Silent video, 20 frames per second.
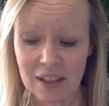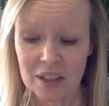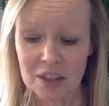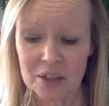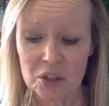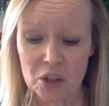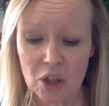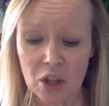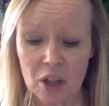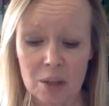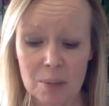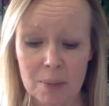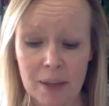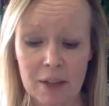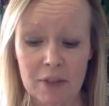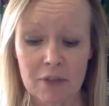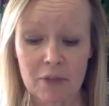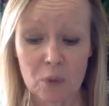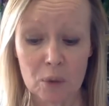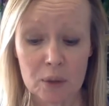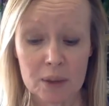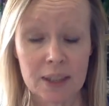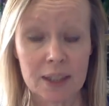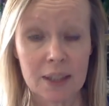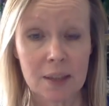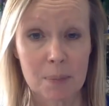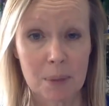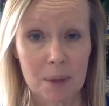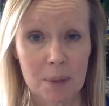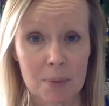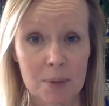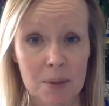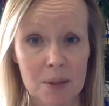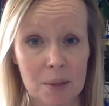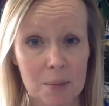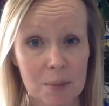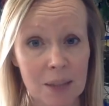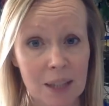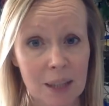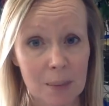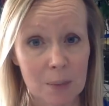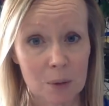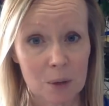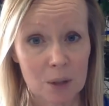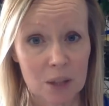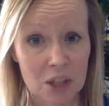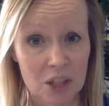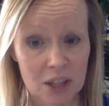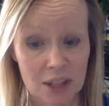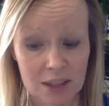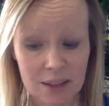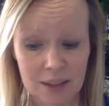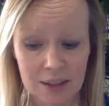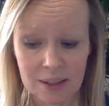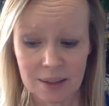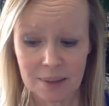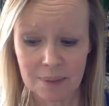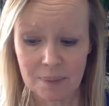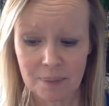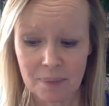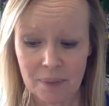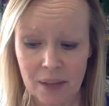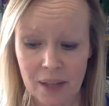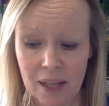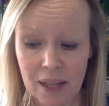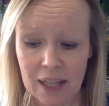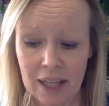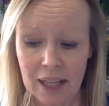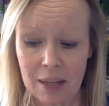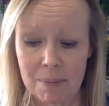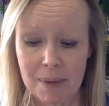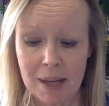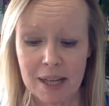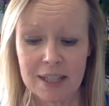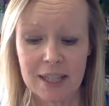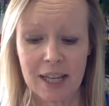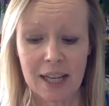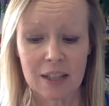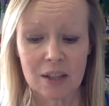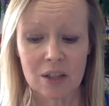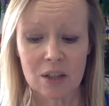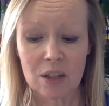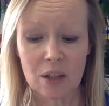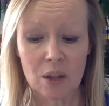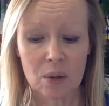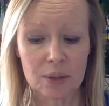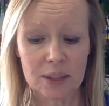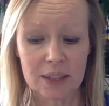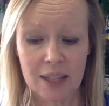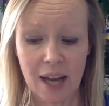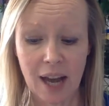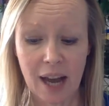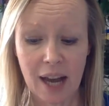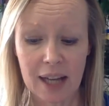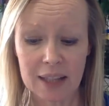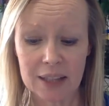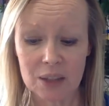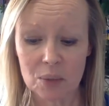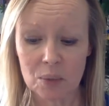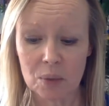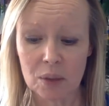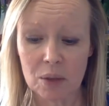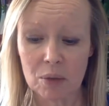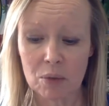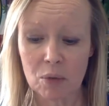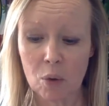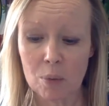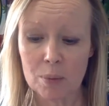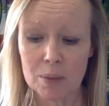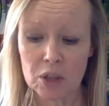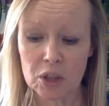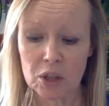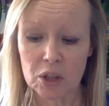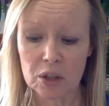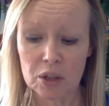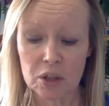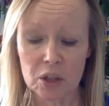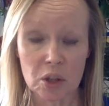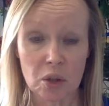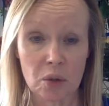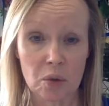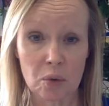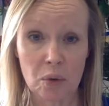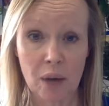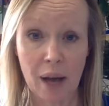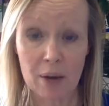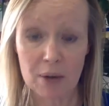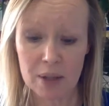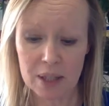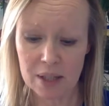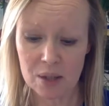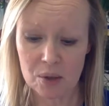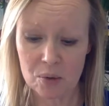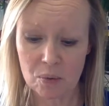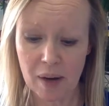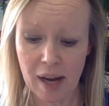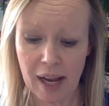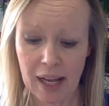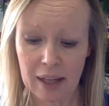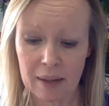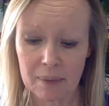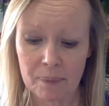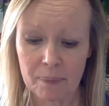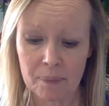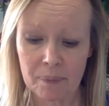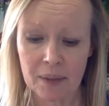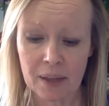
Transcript: Charlemagne forced the people to become Christians. He maintained close ties with the Roman Church throughout his reign.